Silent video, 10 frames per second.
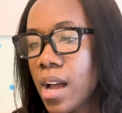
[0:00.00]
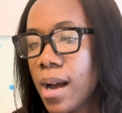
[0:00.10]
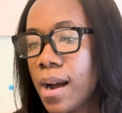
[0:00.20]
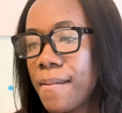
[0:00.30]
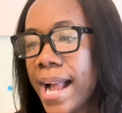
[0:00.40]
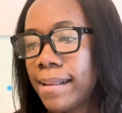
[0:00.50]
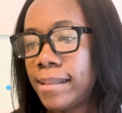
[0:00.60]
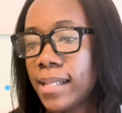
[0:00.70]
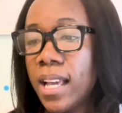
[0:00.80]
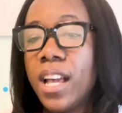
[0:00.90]
All
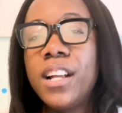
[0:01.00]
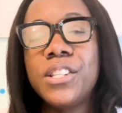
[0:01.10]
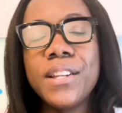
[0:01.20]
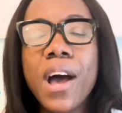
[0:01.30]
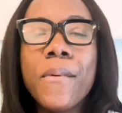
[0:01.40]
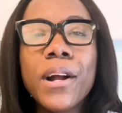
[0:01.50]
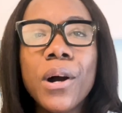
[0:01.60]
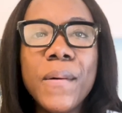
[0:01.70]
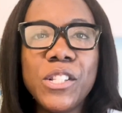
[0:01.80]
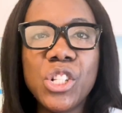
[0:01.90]
right. So now we're
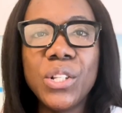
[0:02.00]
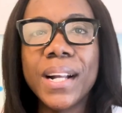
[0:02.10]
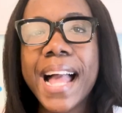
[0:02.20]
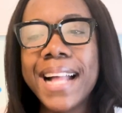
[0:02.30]
going to look